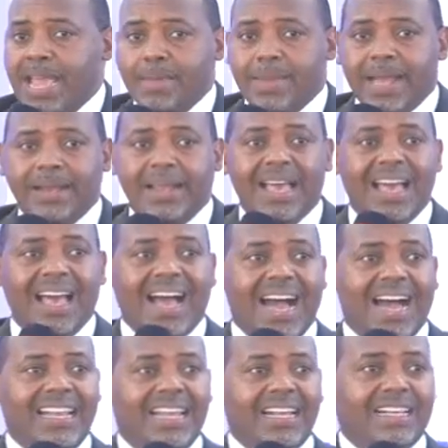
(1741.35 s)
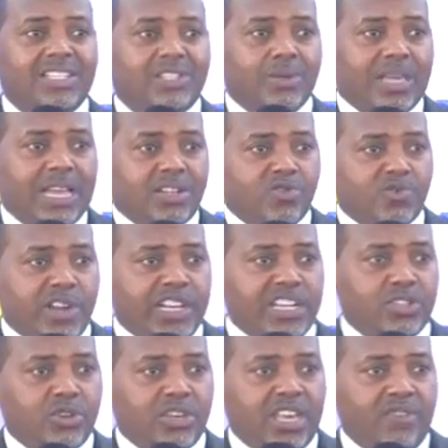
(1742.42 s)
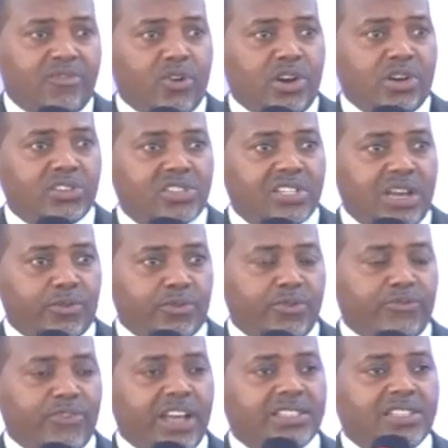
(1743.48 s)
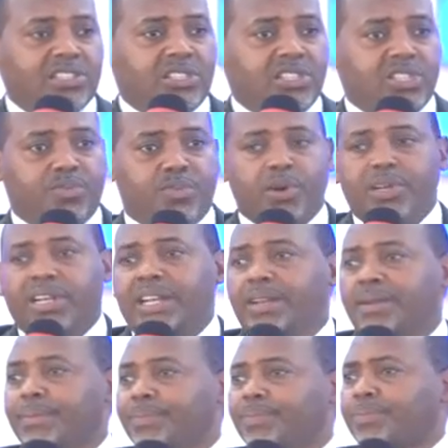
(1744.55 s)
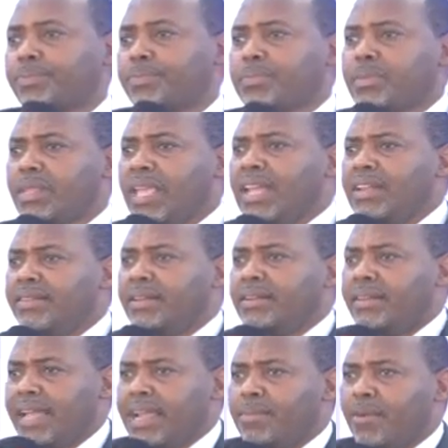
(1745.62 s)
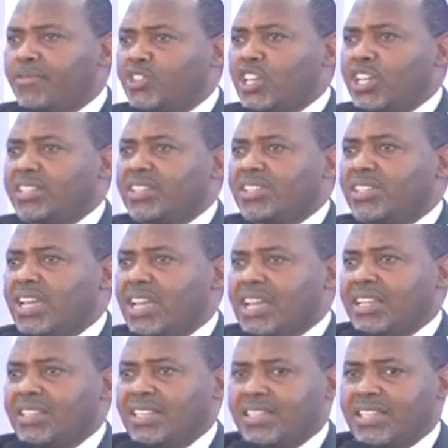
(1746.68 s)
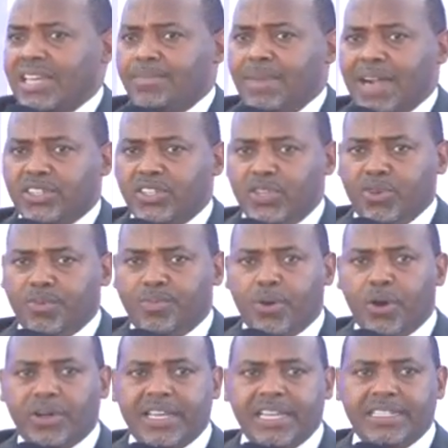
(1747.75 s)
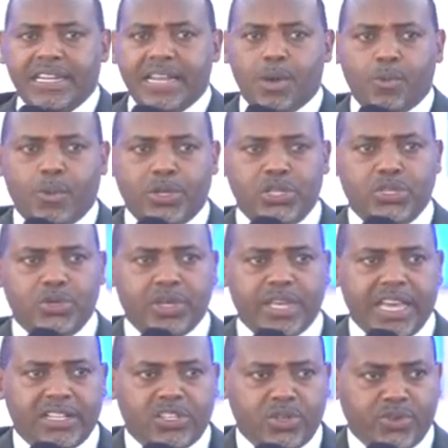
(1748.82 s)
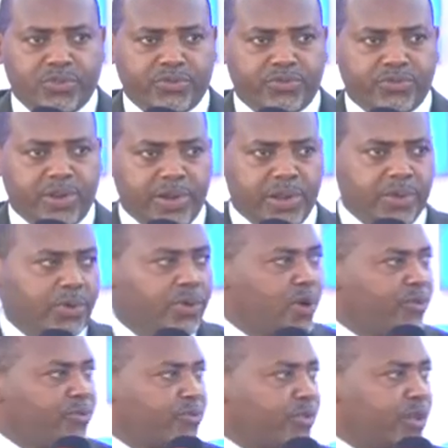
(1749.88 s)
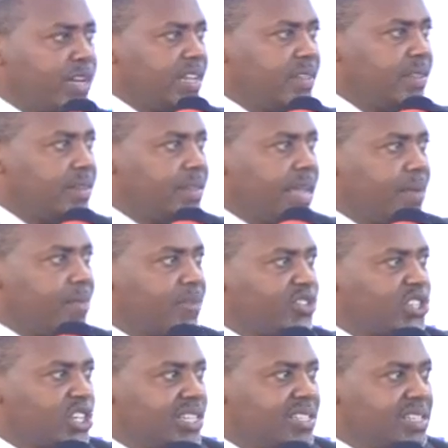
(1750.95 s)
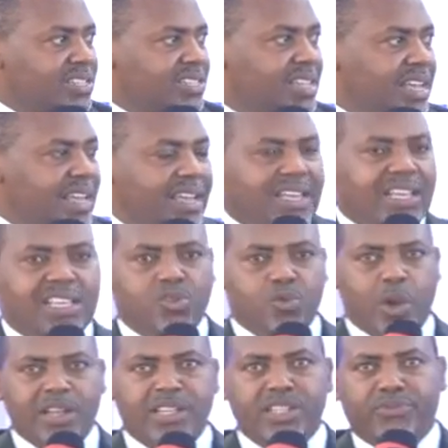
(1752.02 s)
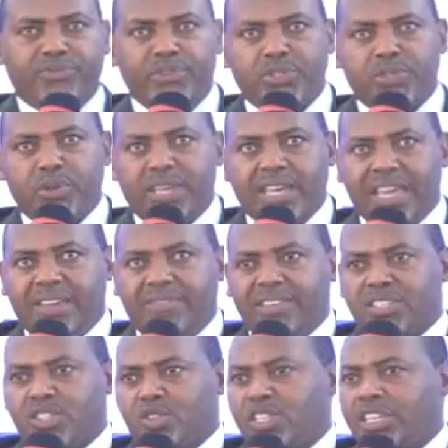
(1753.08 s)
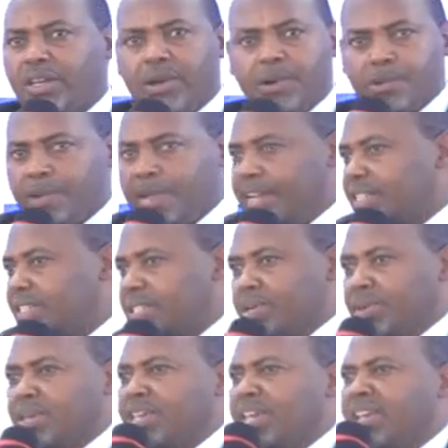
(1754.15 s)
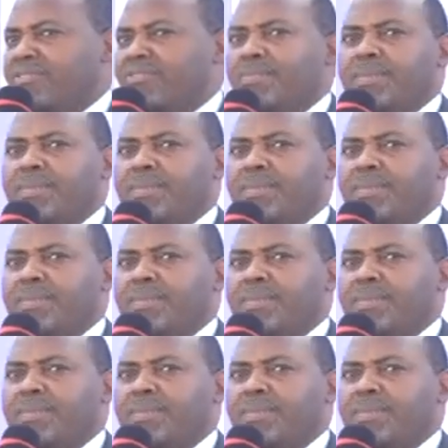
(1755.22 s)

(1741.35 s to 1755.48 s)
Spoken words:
Amen. I'd like us to get ready to give our sacrifices this morning in the name of Jesus. Just get back to your pocket, and I want you to get your very good offering in the name of Jesus. It's wonderful to give. It's great to give.